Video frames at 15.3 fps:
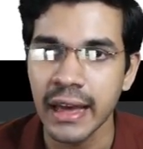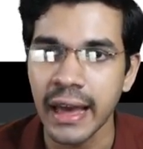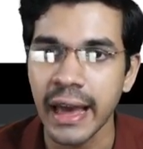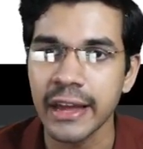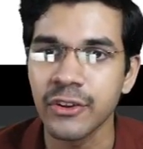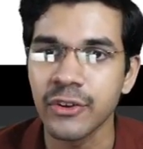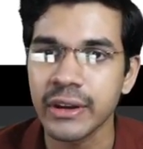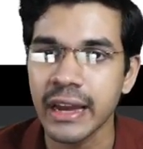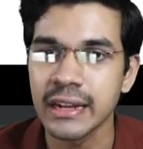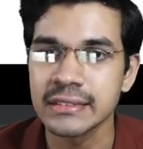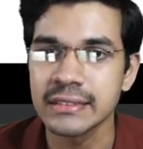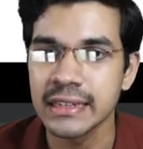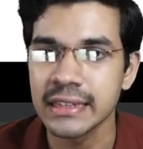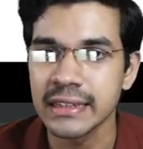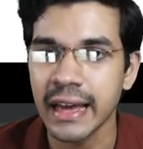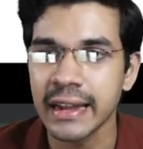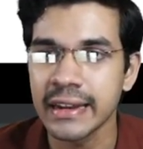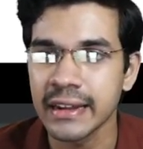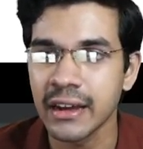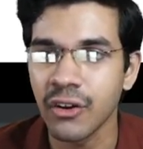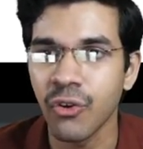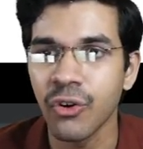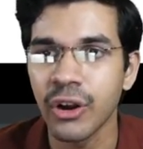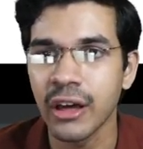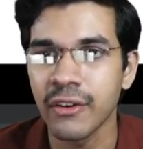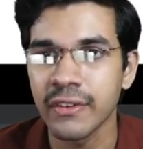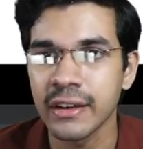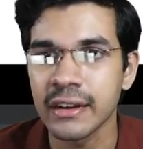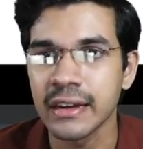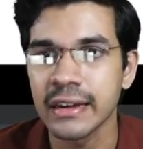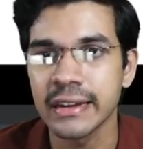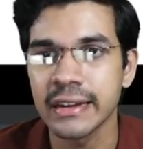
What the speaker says: and you can see that all our